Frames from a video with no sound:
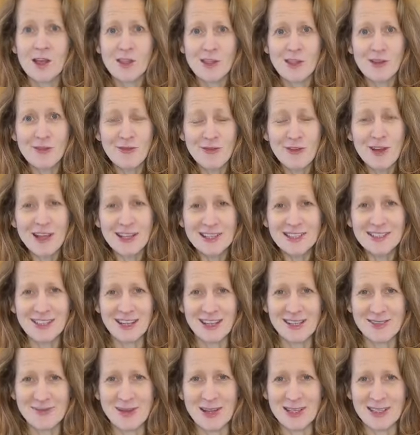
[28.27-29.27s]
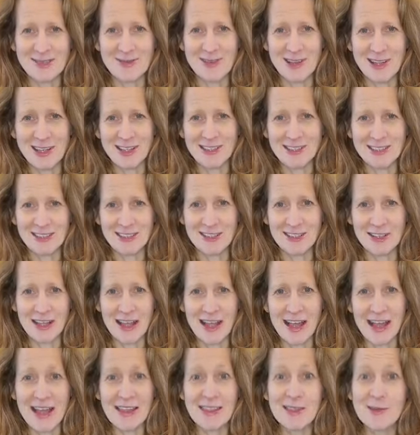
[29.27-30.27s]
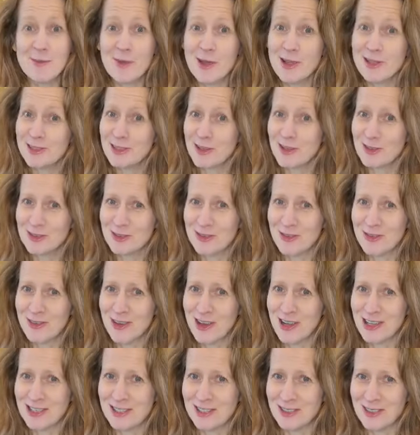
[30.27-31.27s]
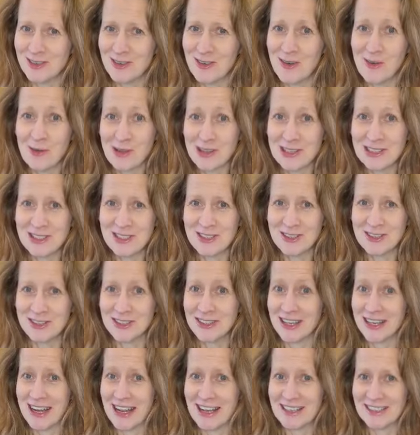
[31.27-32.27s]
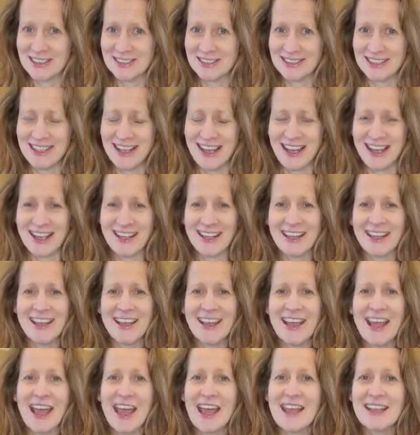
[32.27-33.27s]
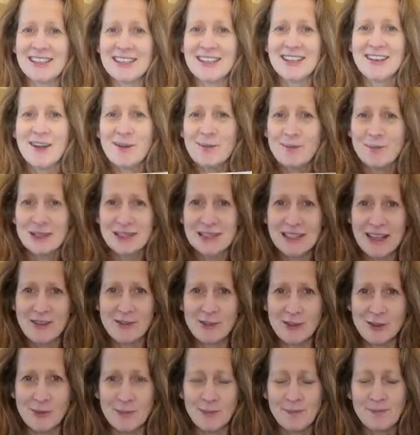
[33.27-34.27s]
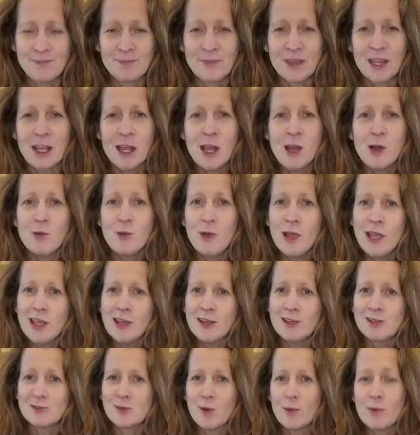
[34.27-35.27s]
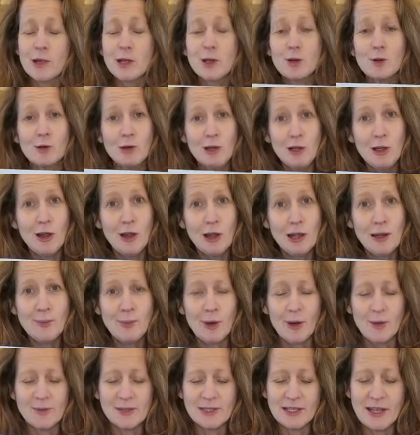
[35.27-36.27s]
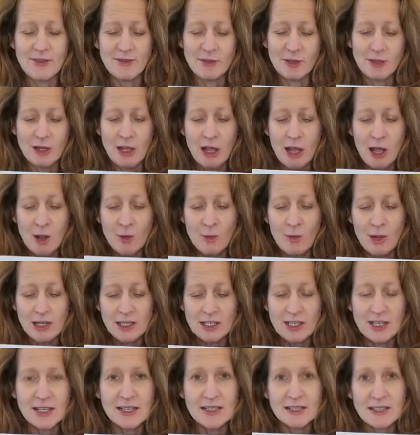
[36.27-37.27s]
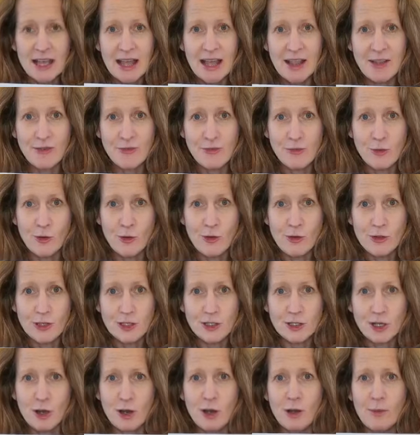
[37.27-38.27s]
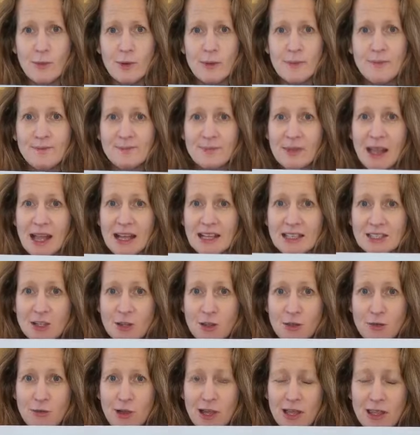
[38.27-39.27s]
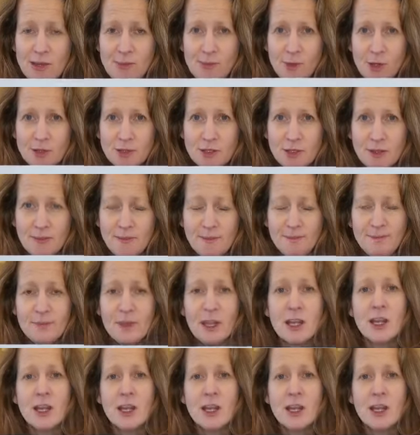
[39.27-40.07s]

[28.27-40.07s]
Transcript: The first dice pattern we're going to look at, and the most controversial with children and adults alike, is the number 7. We use what we call lollipop 7, which is a 4 at the top and a 3 at the bottom.